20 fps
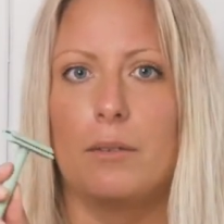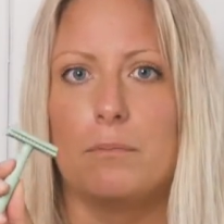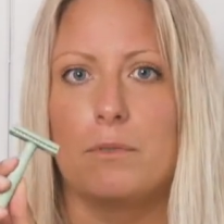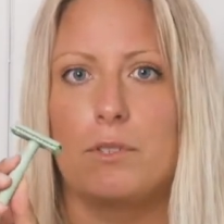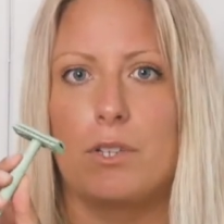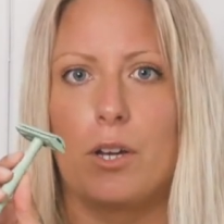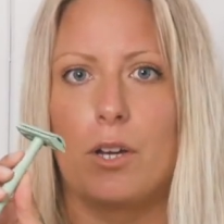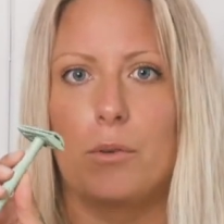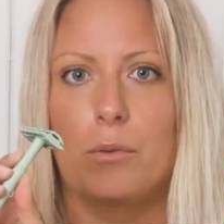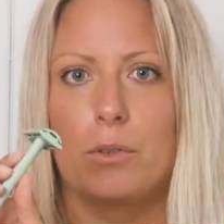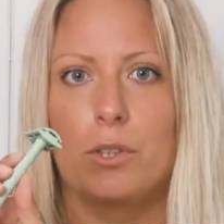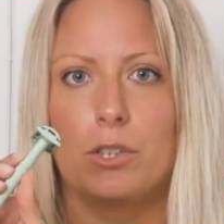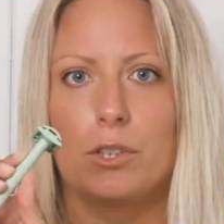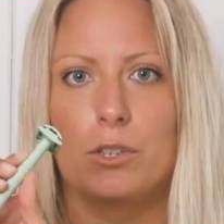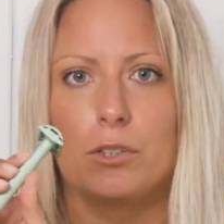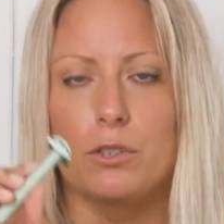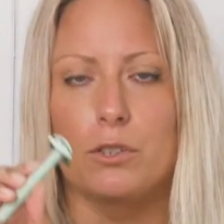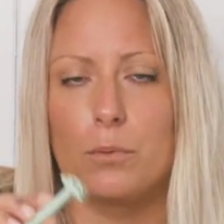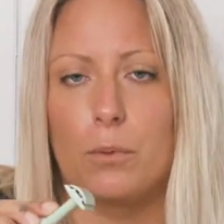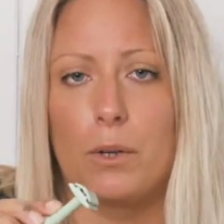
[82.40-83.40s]
So
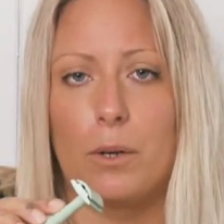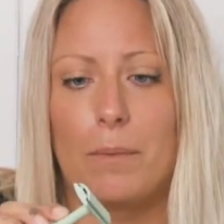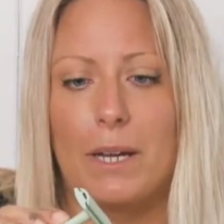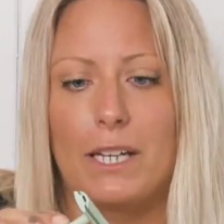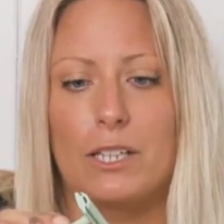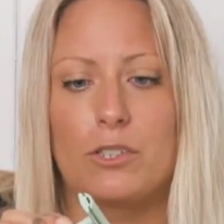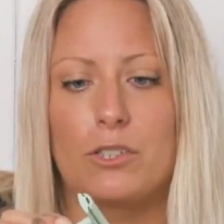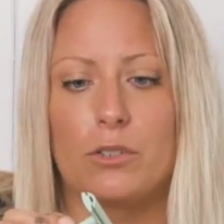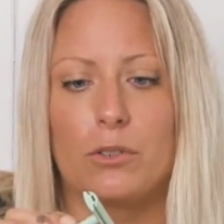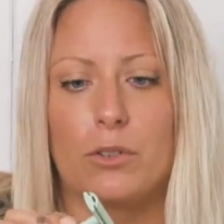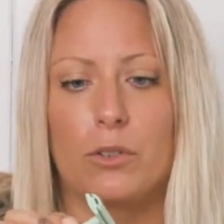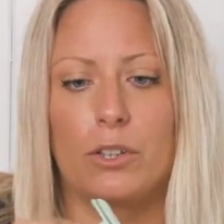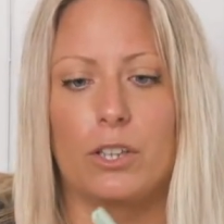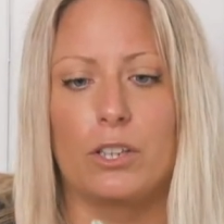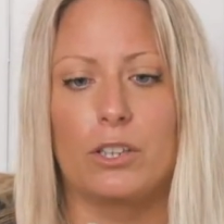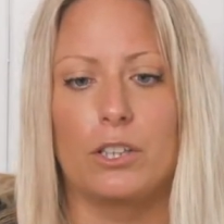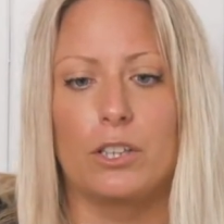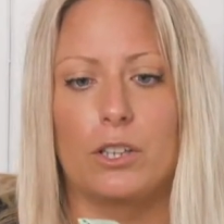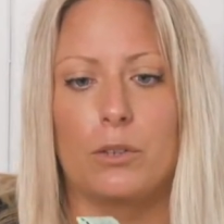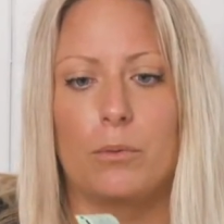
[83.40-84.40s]
you just want to make sure
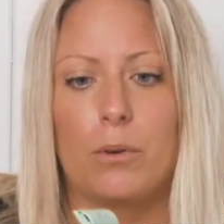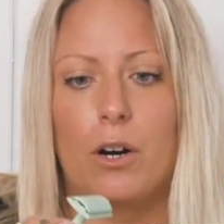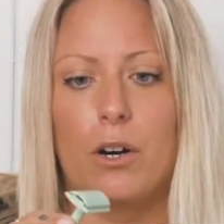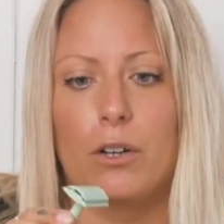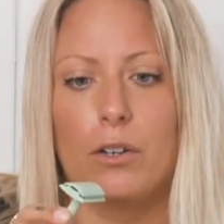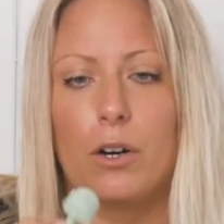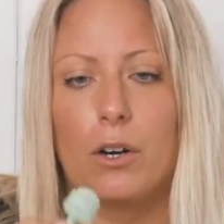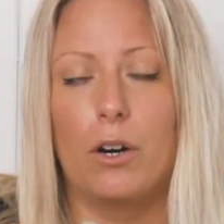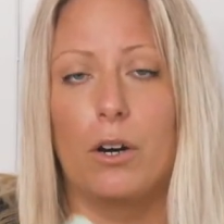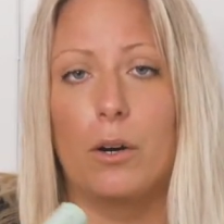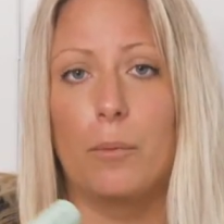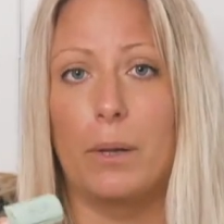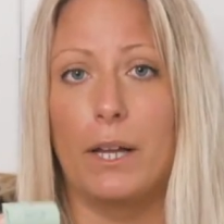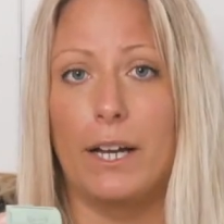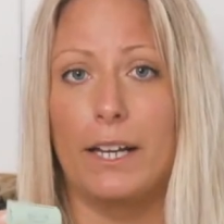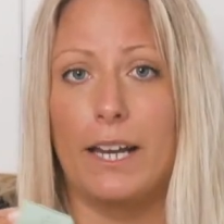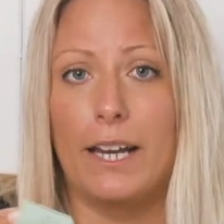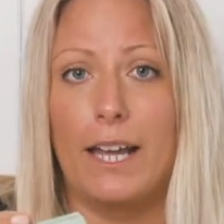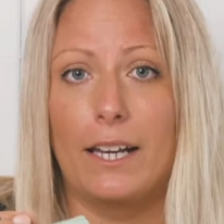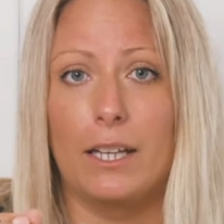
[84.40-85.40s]
that you are not
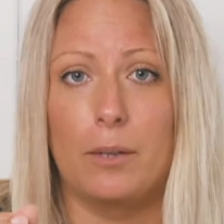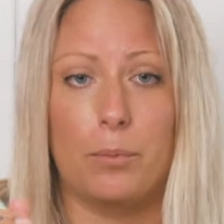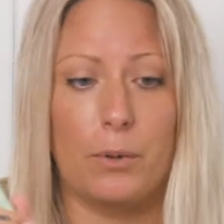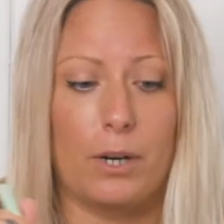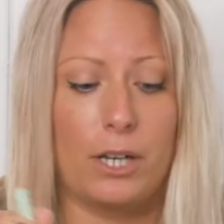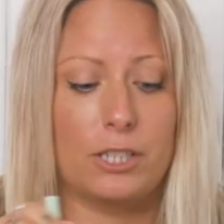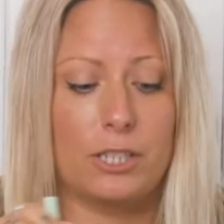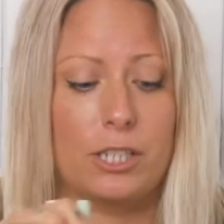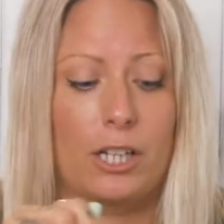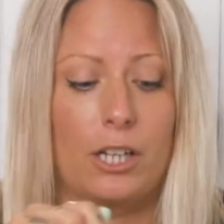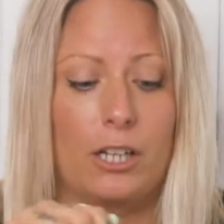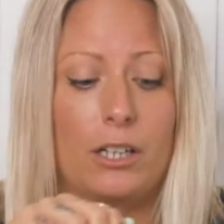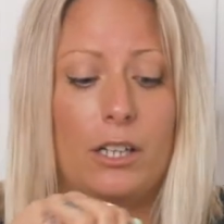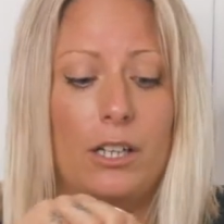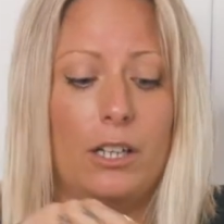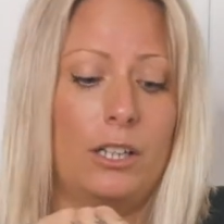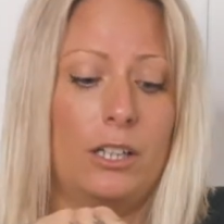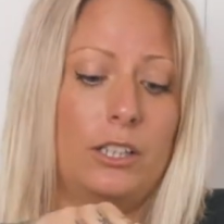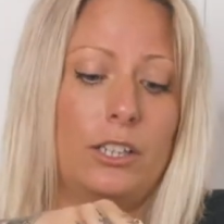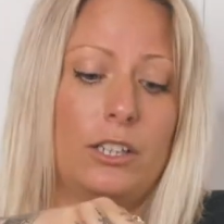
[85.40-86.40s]
applying any pressure.
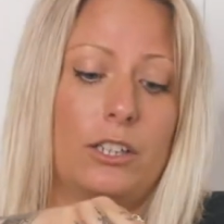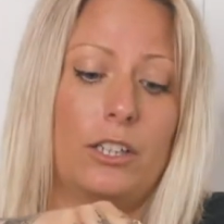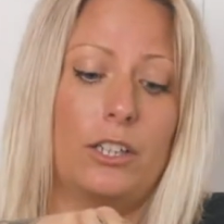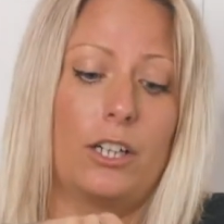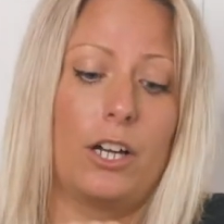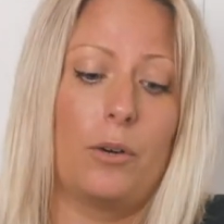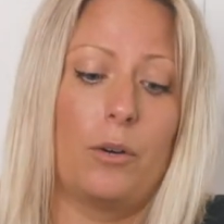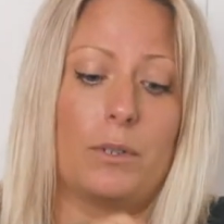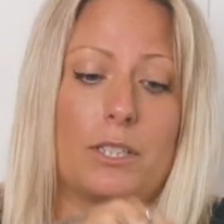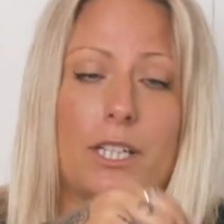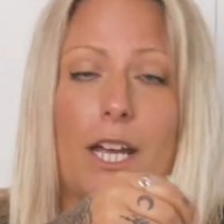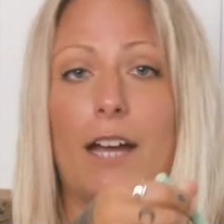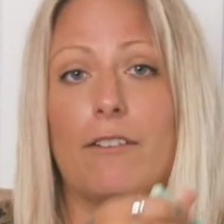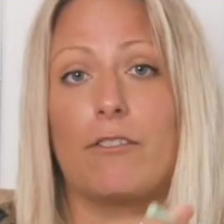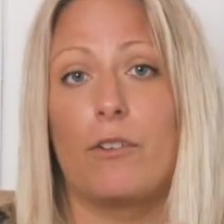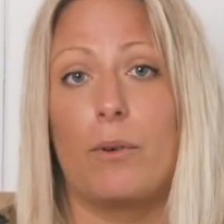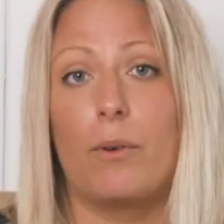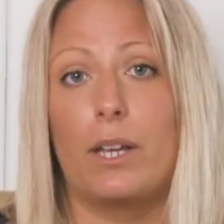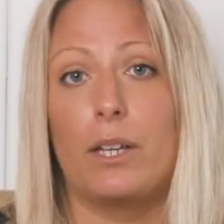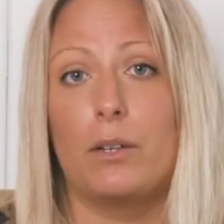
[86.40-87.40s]
You can go
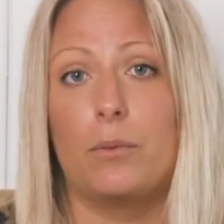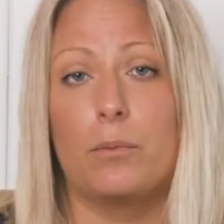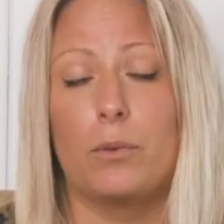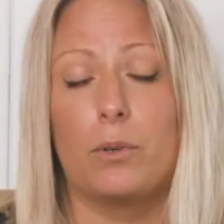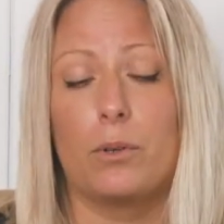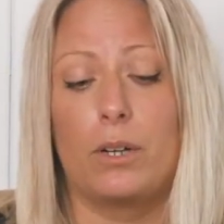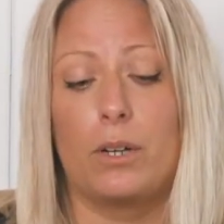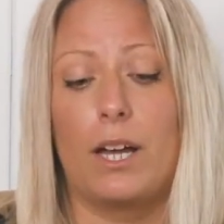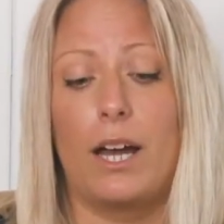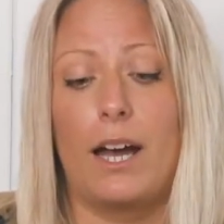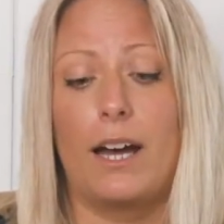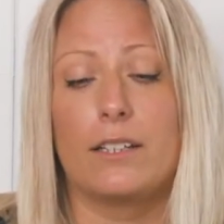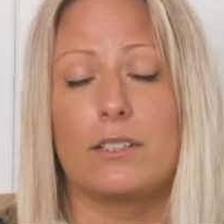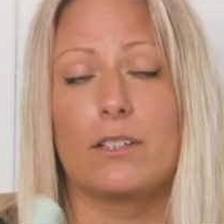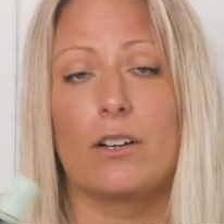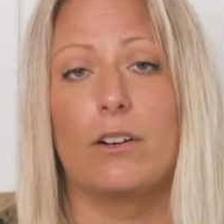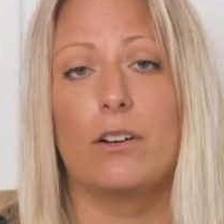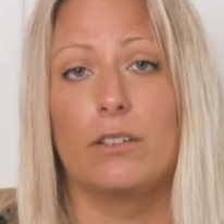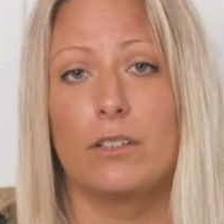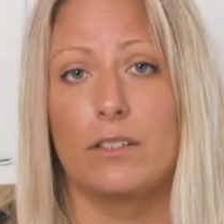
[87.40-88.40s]
whichever way you want,
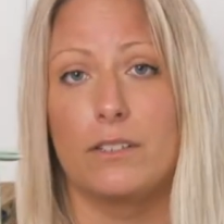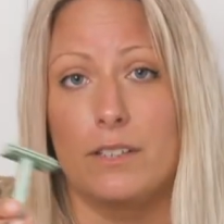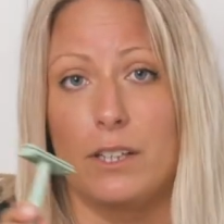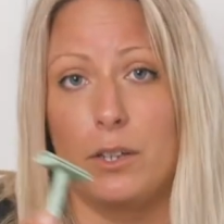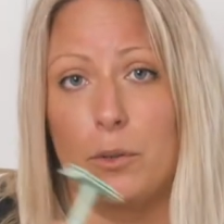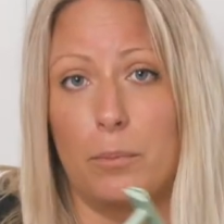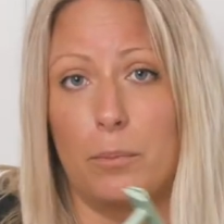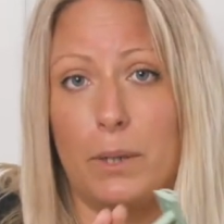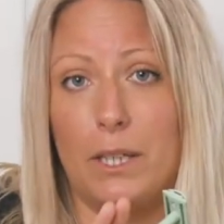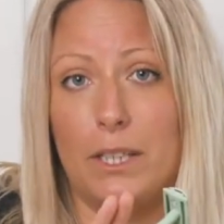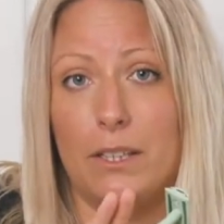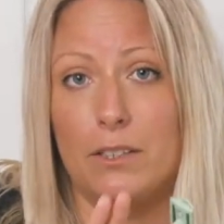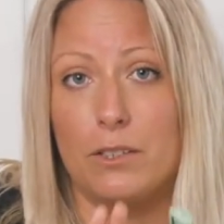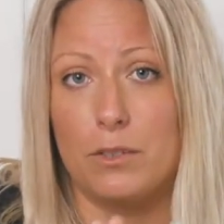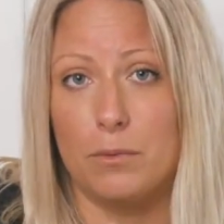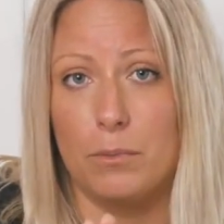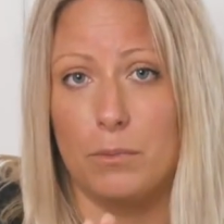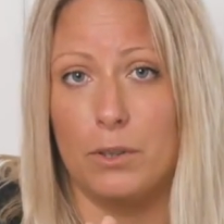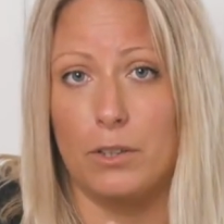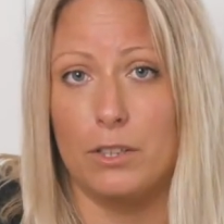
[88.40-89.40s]
and honestly, it'll be the
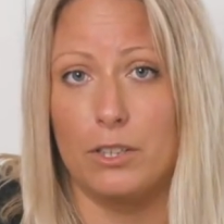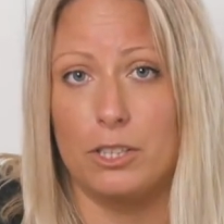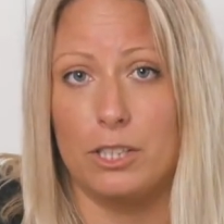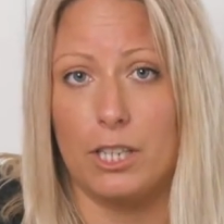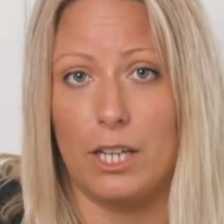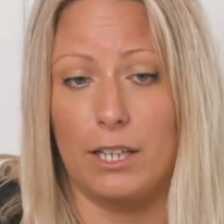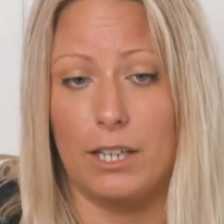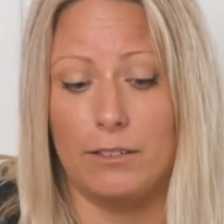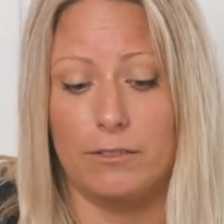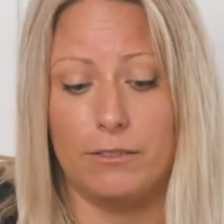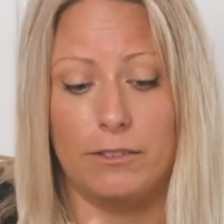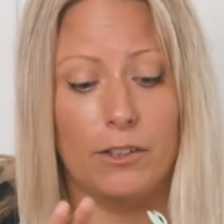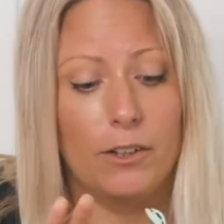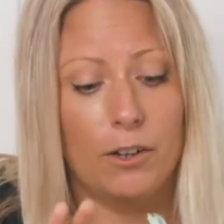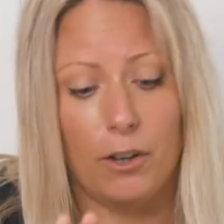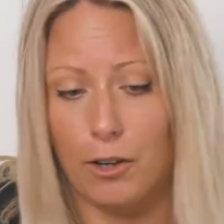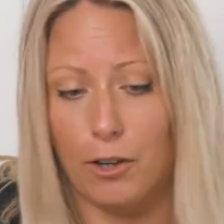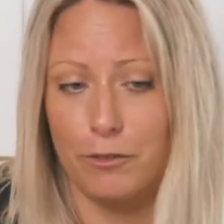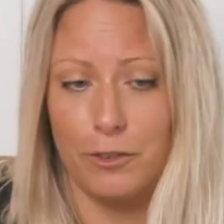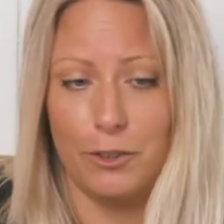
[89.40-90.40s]
smoothest shave
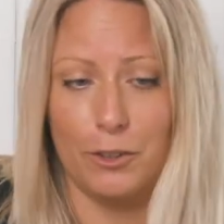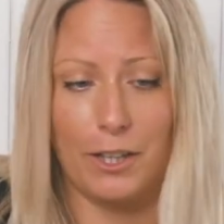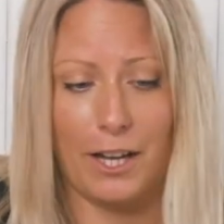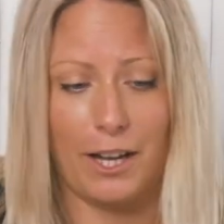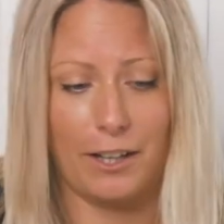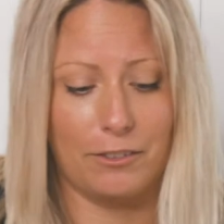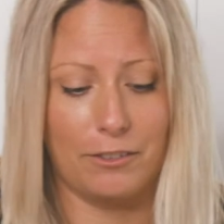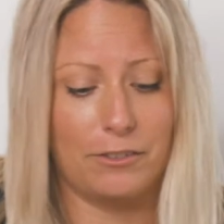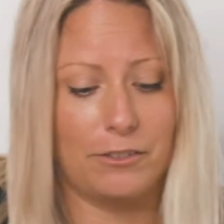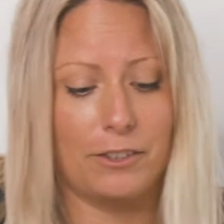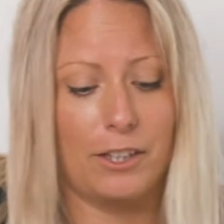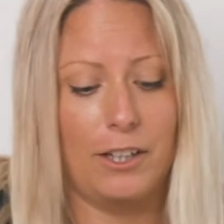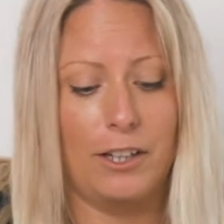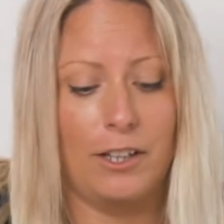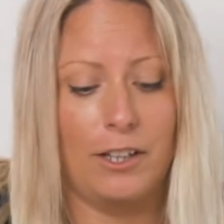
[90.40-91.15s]
of your life.